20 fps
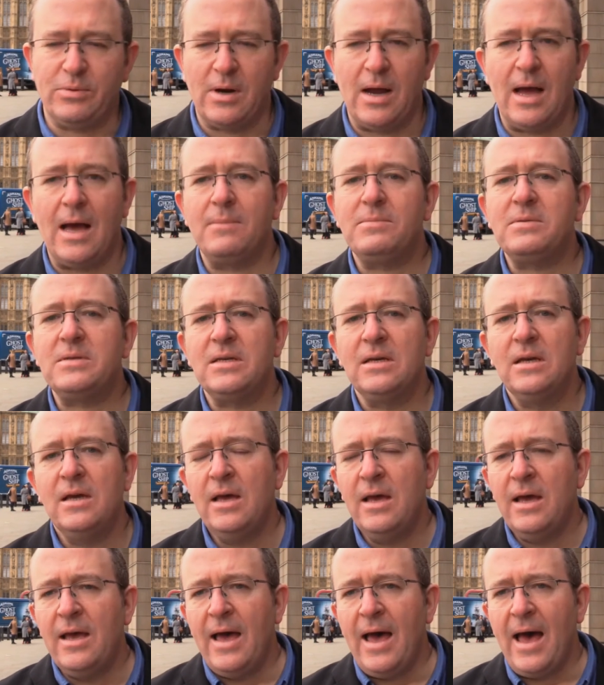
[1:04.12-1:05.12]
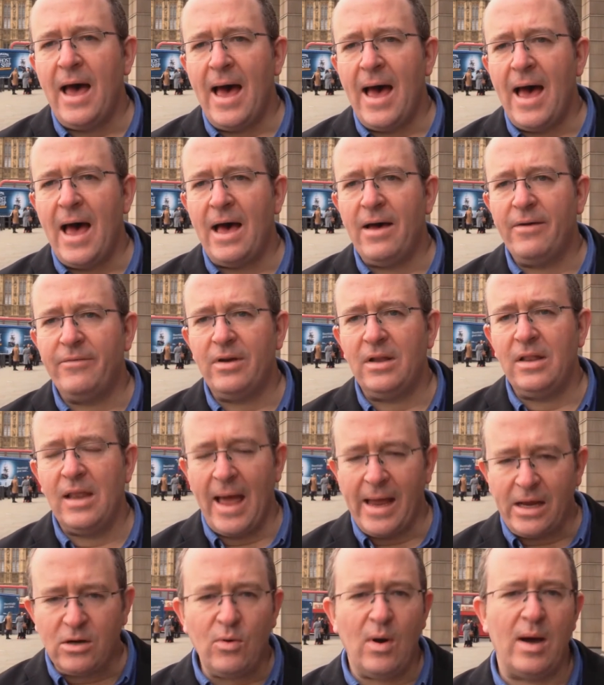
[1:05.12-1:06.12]
perhaps, have
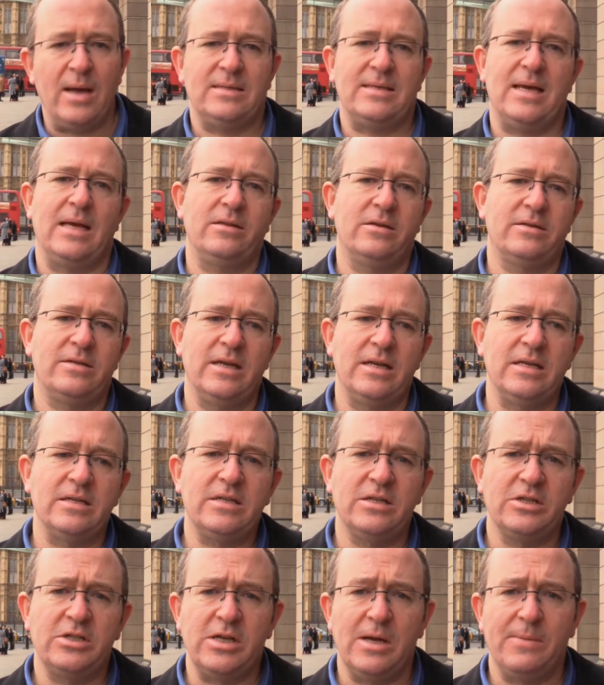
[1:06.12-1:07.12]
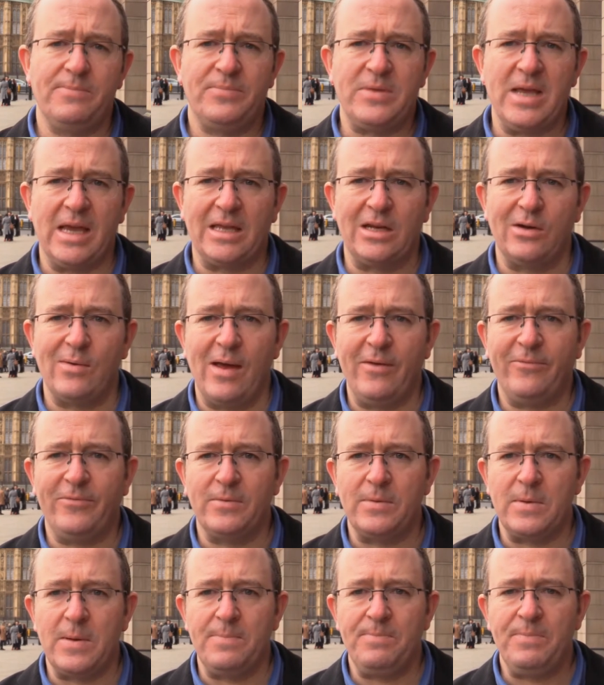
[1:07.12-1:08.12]
likewise had their citizenship taken away
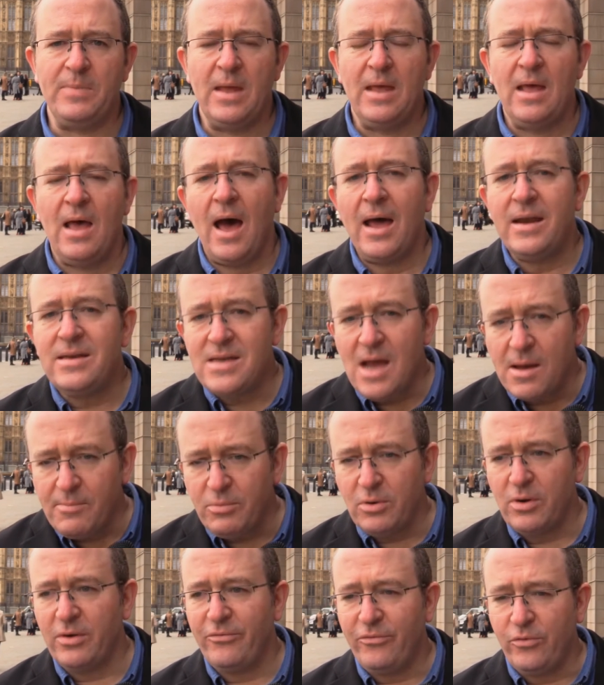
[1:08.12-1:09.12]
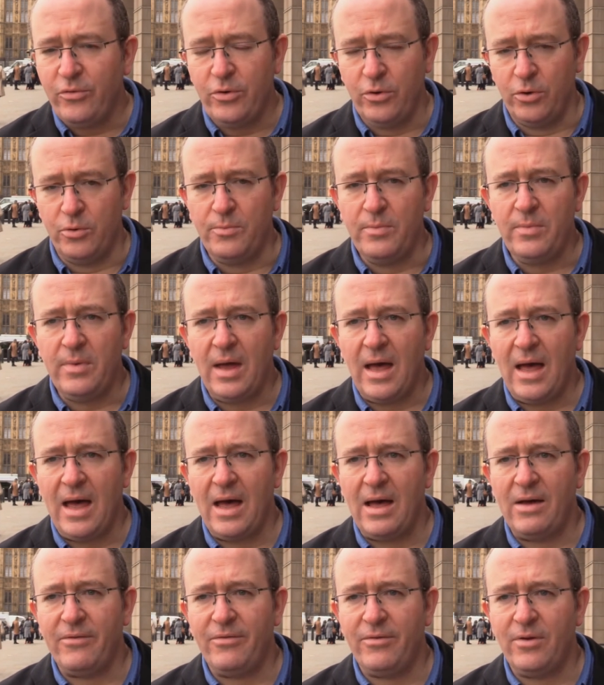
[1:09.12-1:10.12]
from them, a number of whom
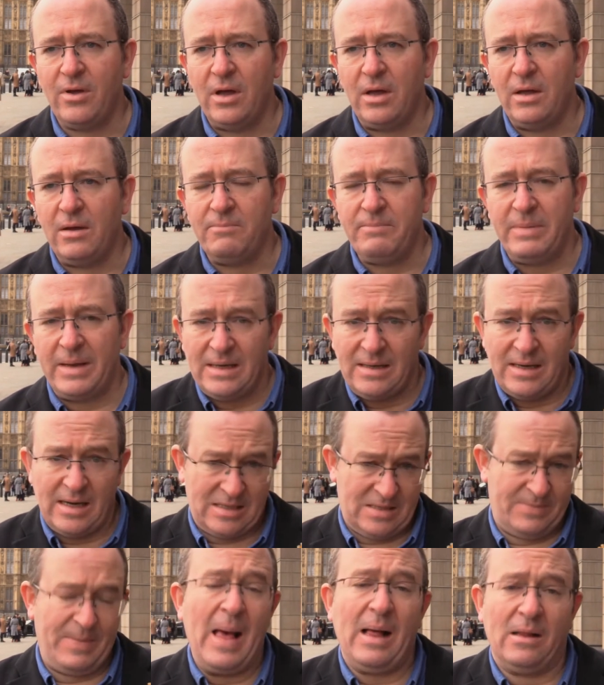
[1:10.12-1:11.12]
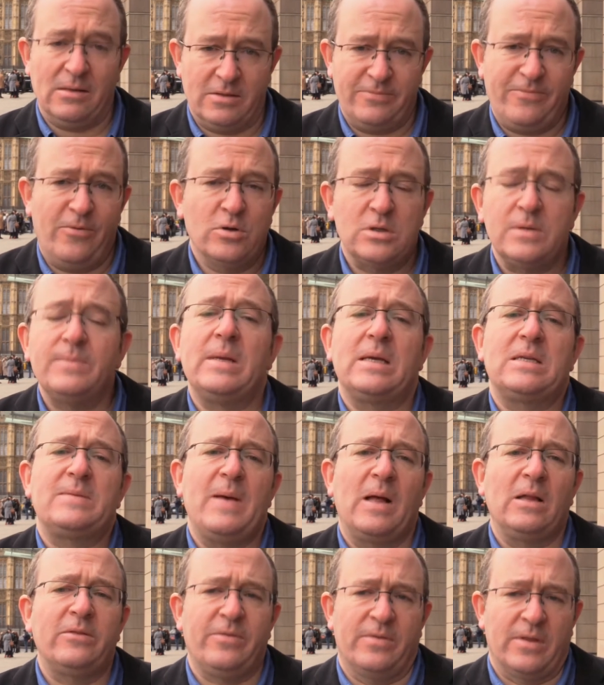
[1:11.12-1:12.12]
have been expelled, forcibly
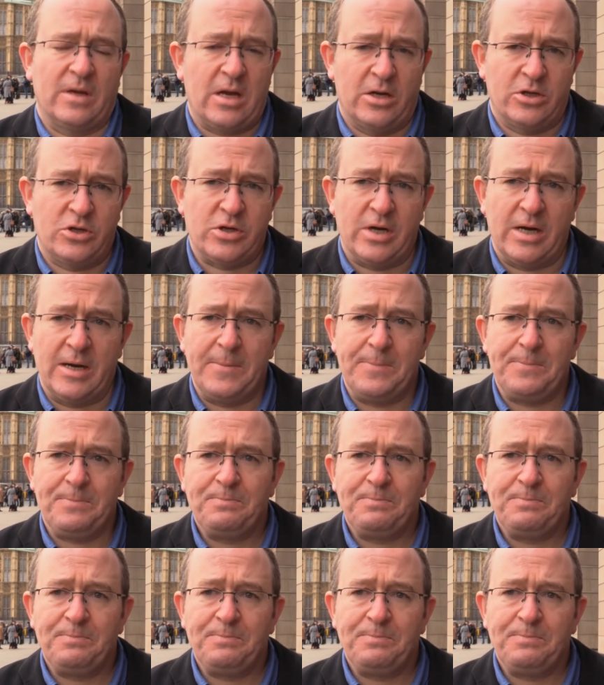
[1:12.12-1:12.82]
expelled from the country.